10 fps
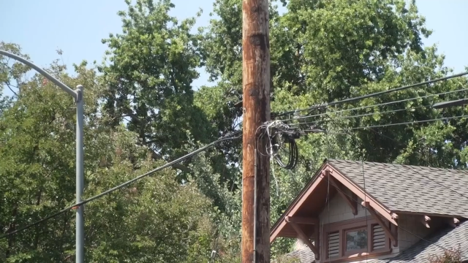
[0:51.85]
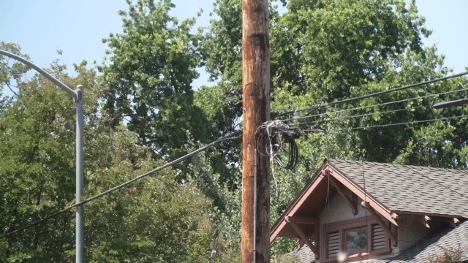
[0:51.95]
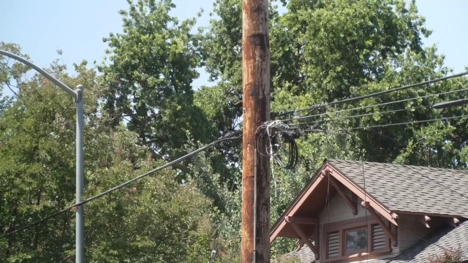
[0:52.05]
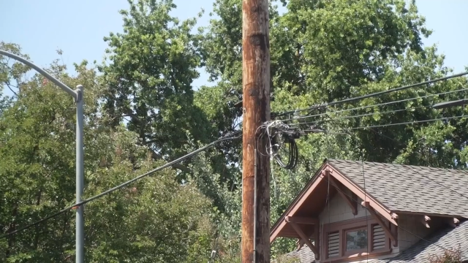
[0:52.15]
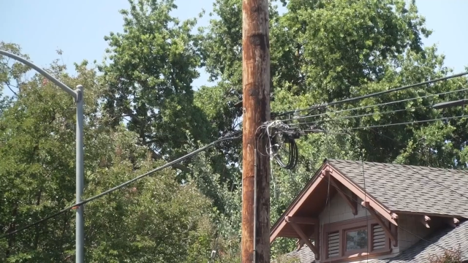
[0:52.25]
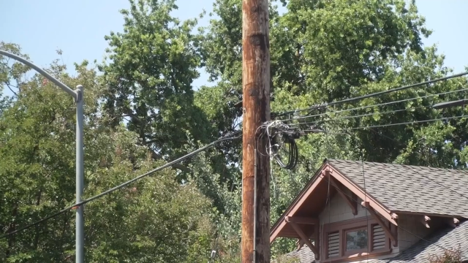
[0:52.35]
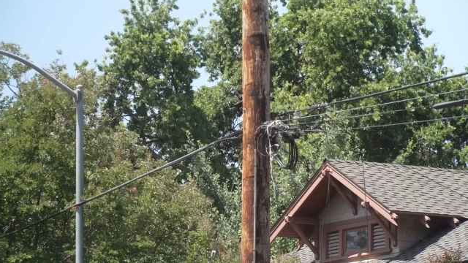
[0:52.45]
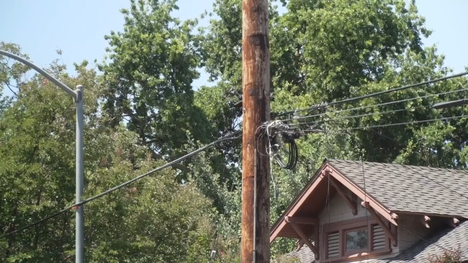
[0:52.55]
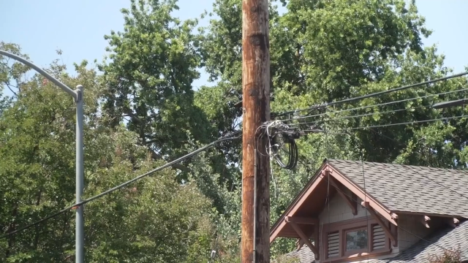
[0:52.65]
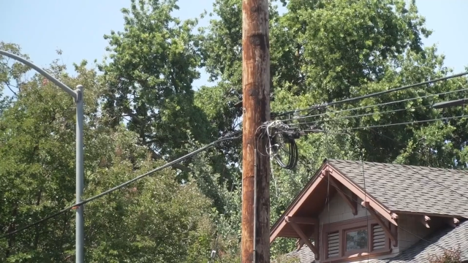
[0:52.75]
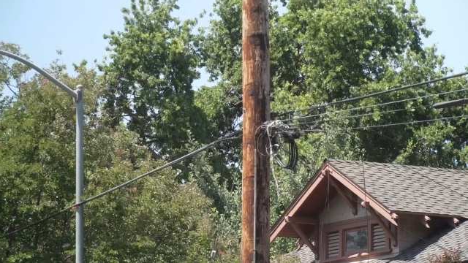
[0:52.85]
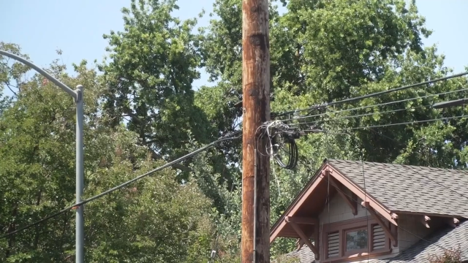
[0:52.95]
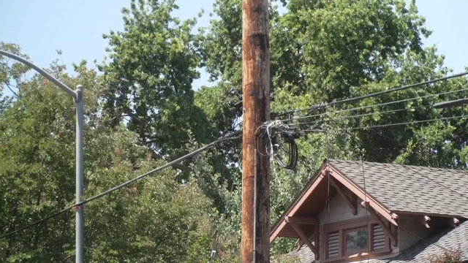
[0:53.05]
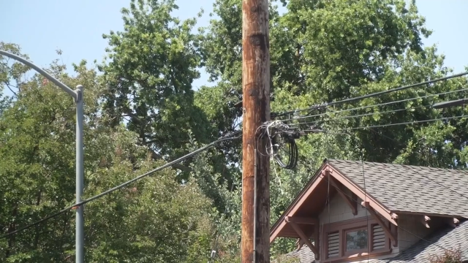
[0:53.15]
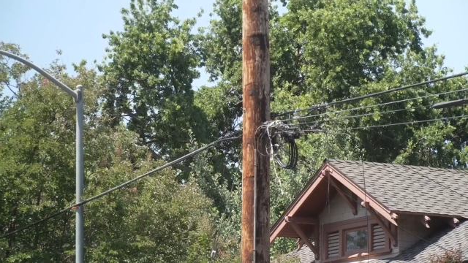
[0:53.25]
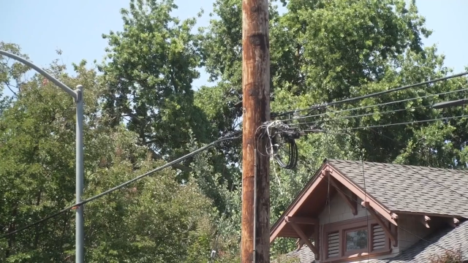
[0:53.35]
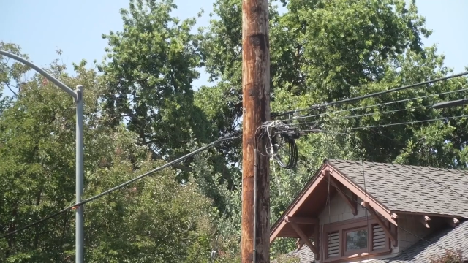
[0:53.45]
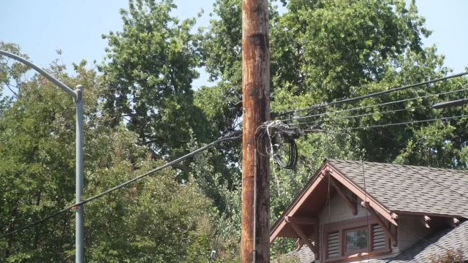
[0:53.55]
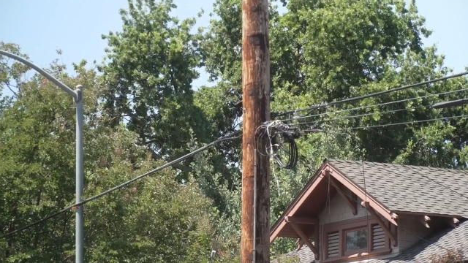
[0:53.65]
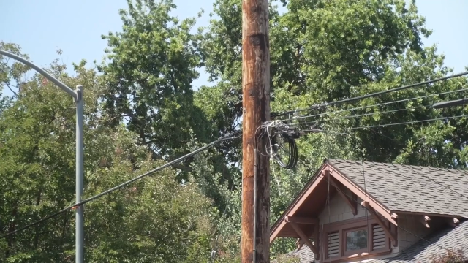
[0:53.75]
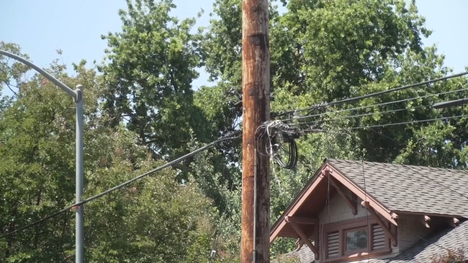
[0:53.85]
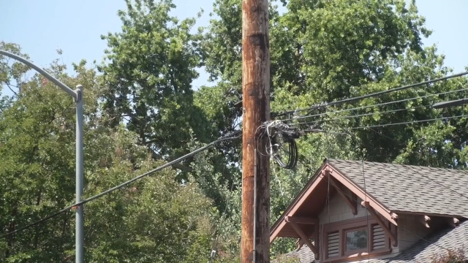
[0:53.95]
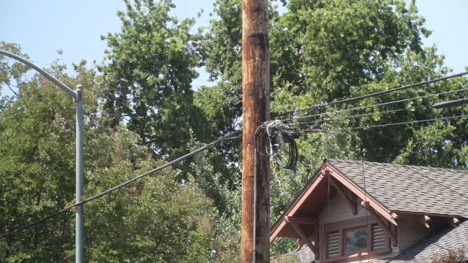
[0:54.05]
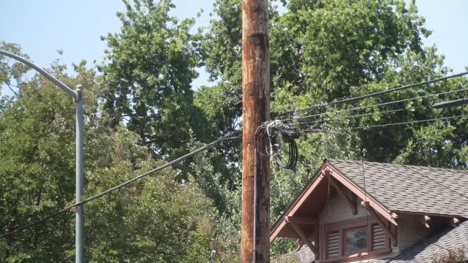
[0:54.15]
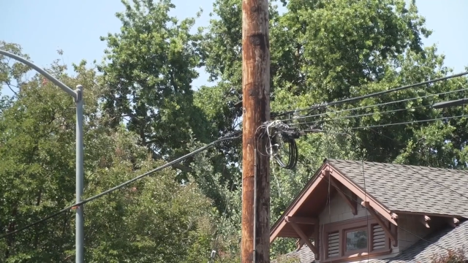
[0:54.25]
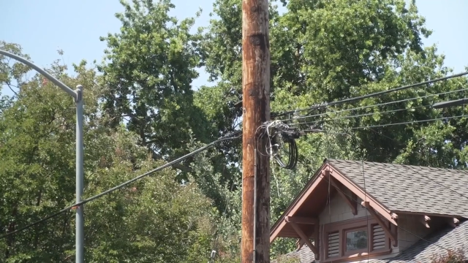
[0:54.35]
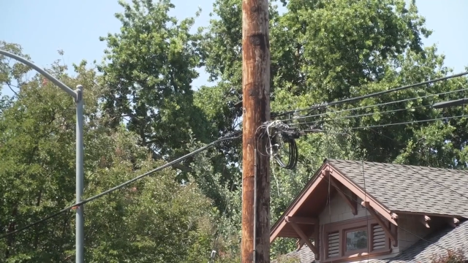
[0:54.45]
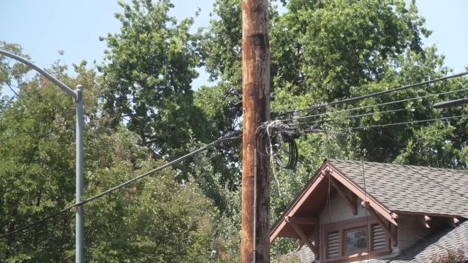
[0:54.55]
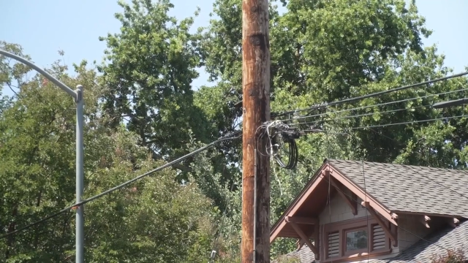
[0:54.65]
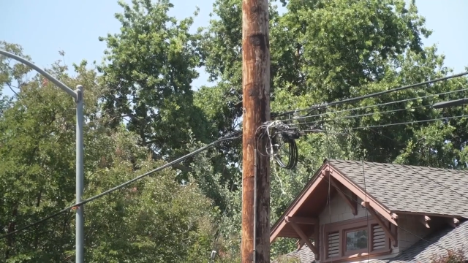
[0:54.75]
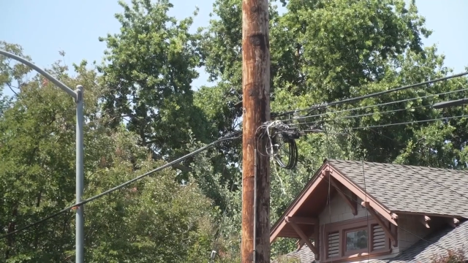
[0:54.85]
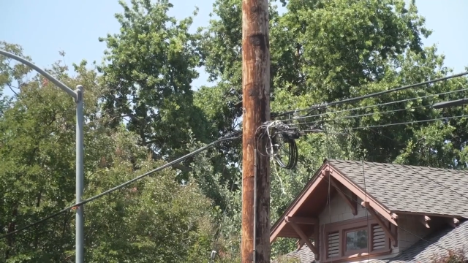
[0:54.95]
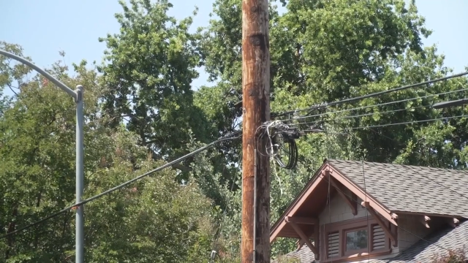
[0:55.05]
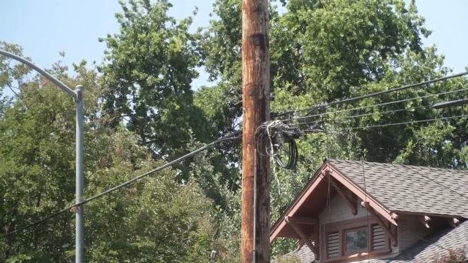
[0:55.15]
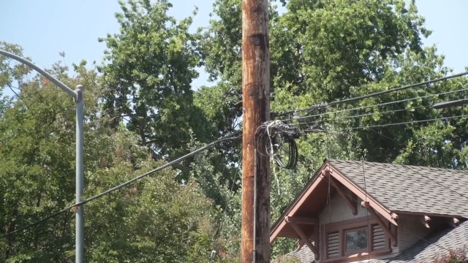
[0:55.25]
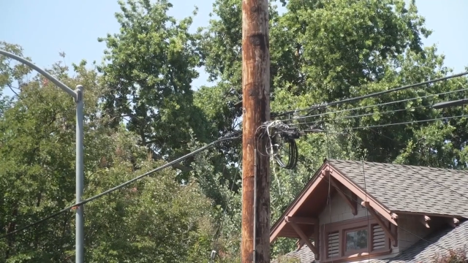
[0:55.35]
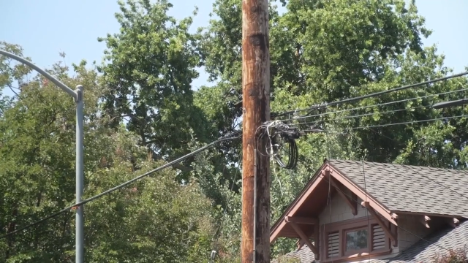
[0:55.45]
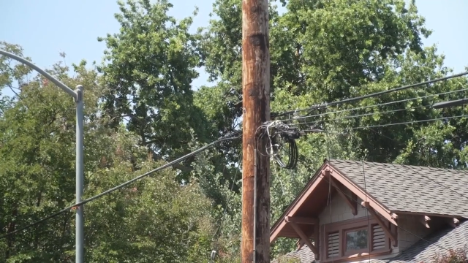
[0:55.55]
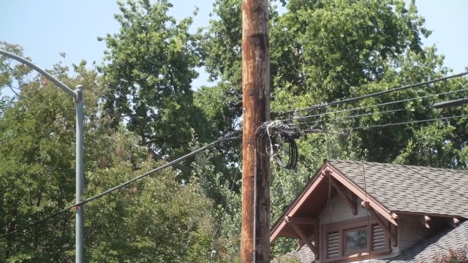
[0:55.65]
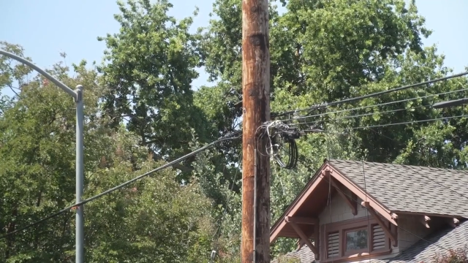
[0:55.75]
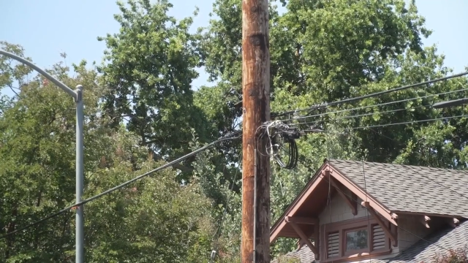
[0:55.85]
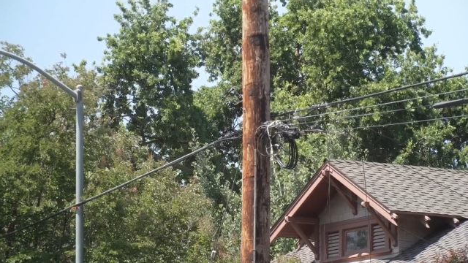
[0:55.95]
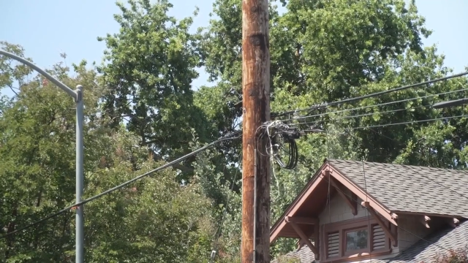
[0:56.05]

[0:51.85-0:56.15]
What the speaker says: No face is visible, so there are no lips to read.